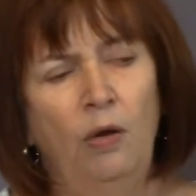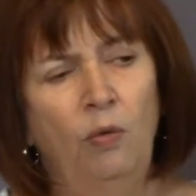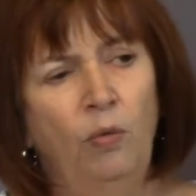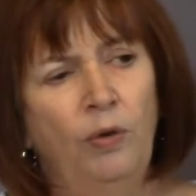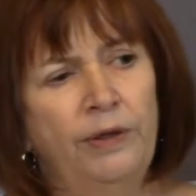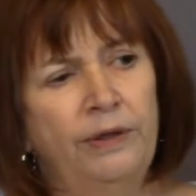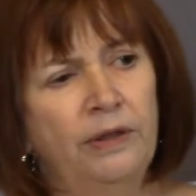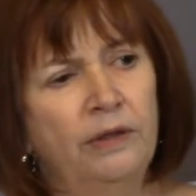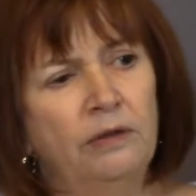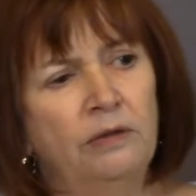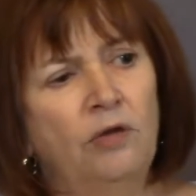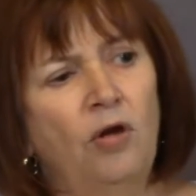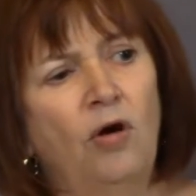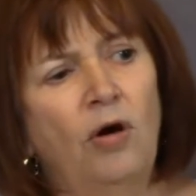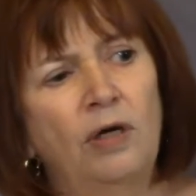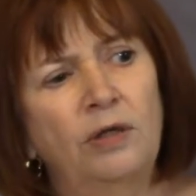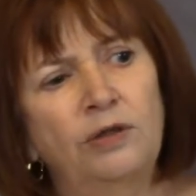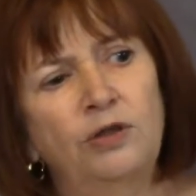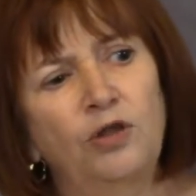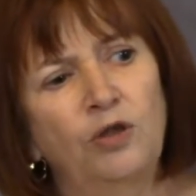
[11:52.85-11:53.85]
with the
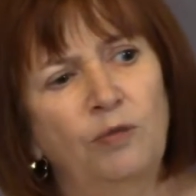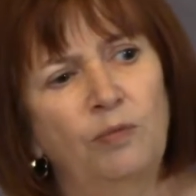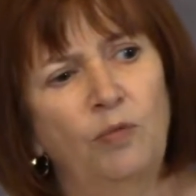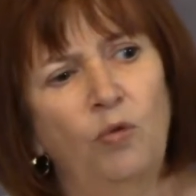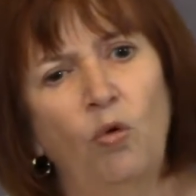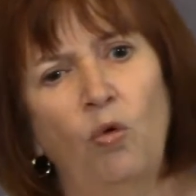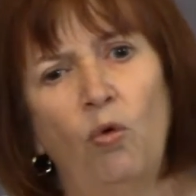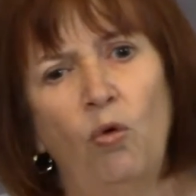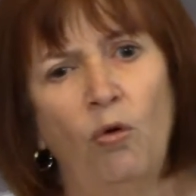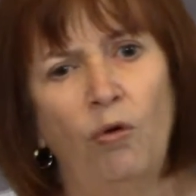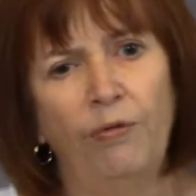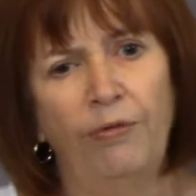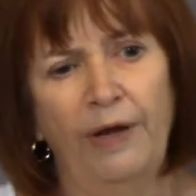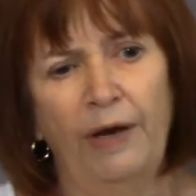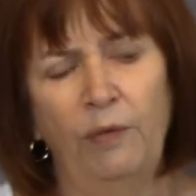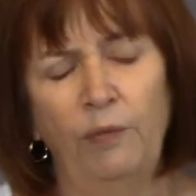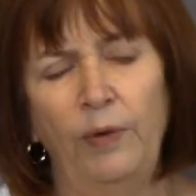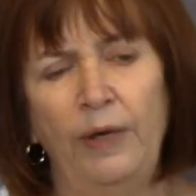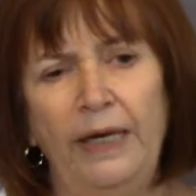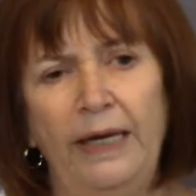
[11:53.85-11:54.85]
long-term goal
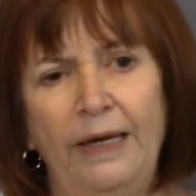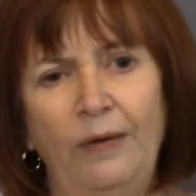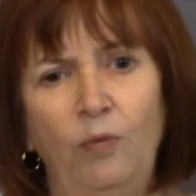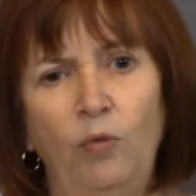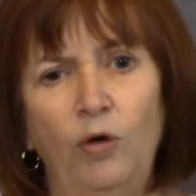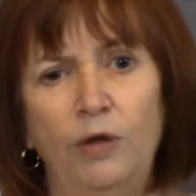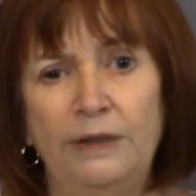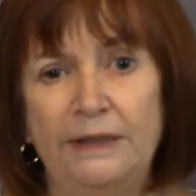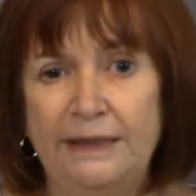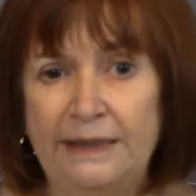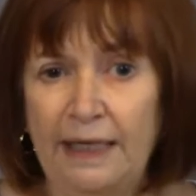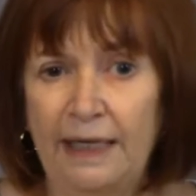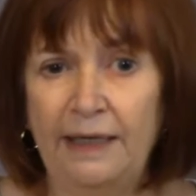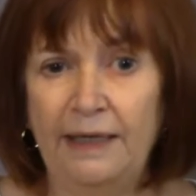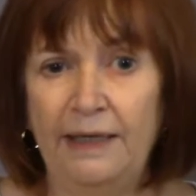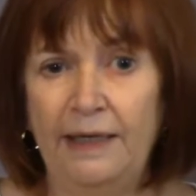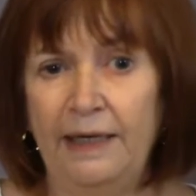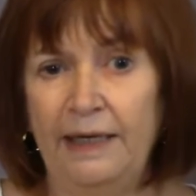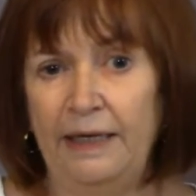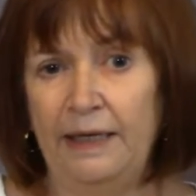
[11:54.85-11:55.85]
that we would
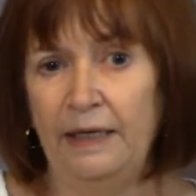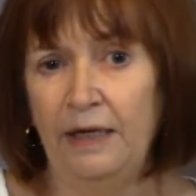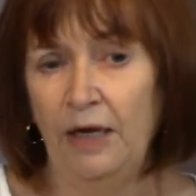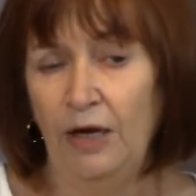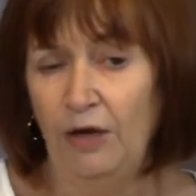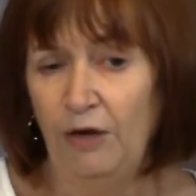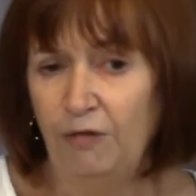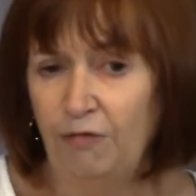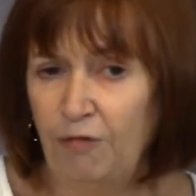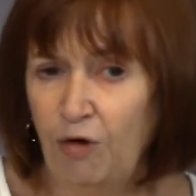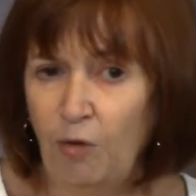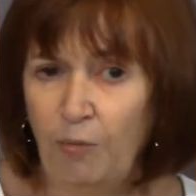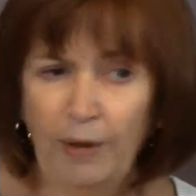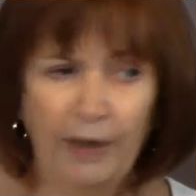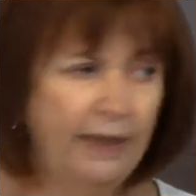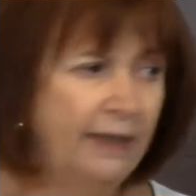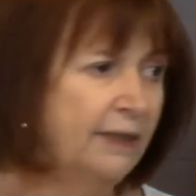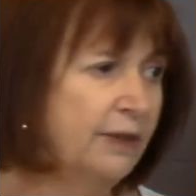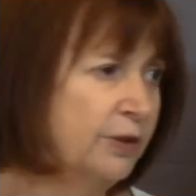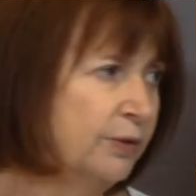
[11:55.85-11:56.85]
send a
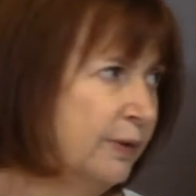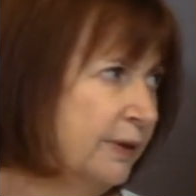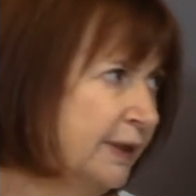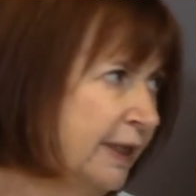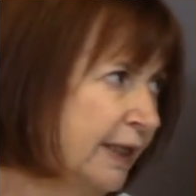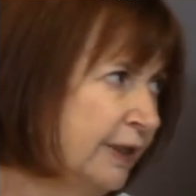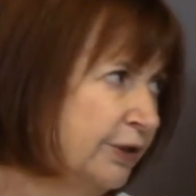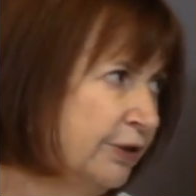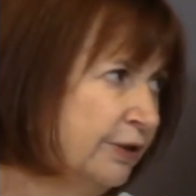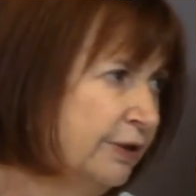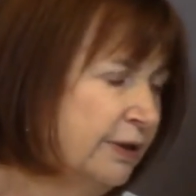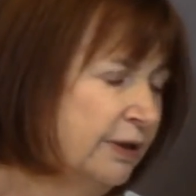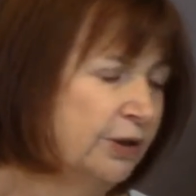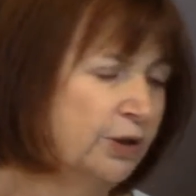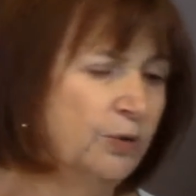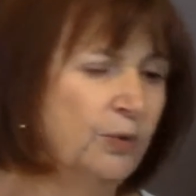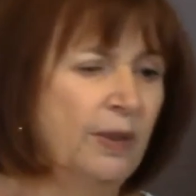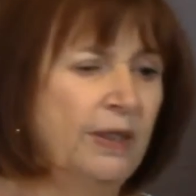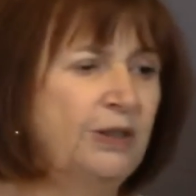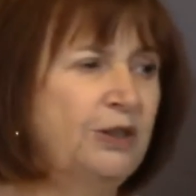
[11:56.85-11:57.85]
robot into a dangerous
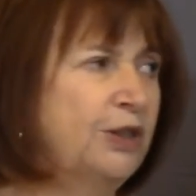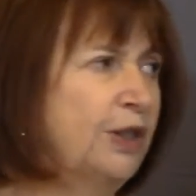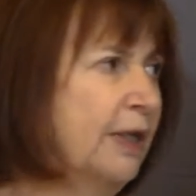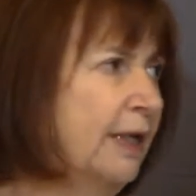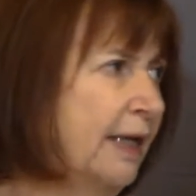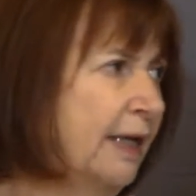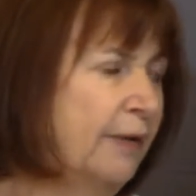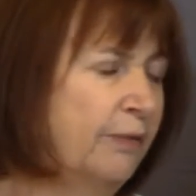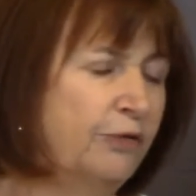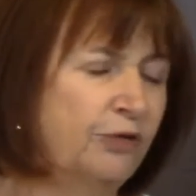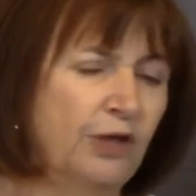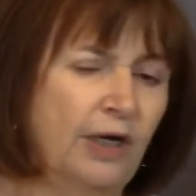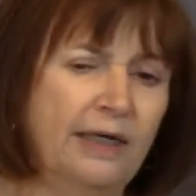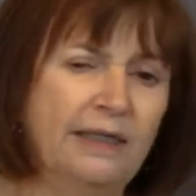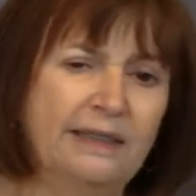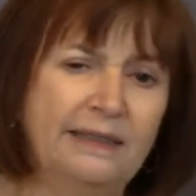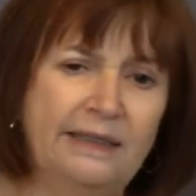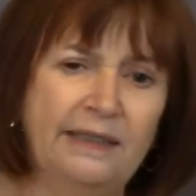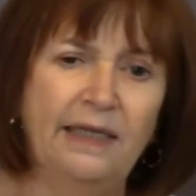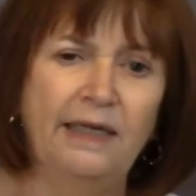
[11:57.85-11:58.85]
situation and try
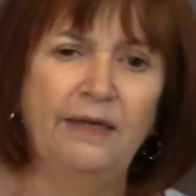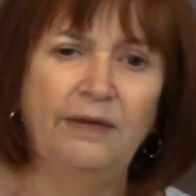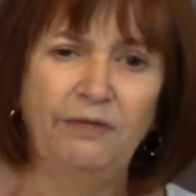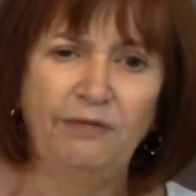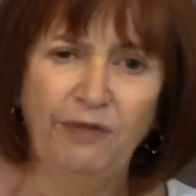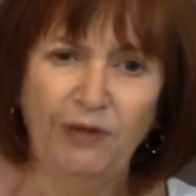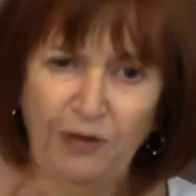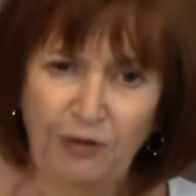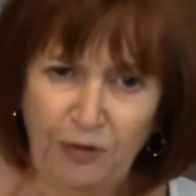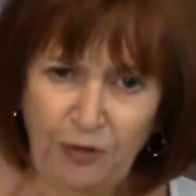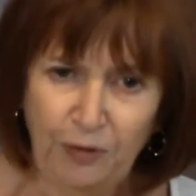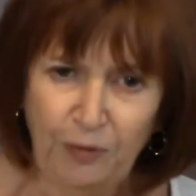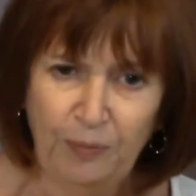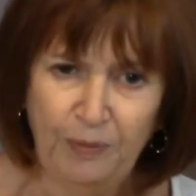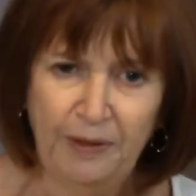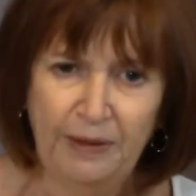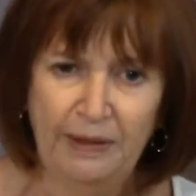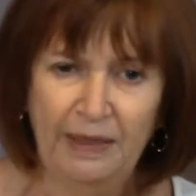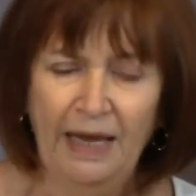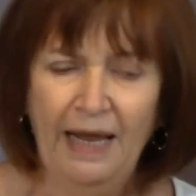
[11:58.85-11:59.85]
to save a
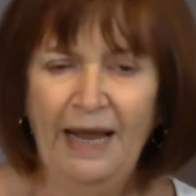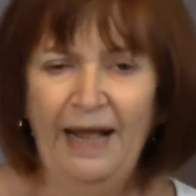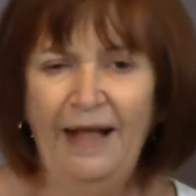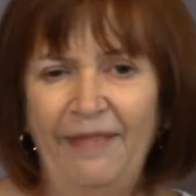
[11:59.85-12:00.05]
human.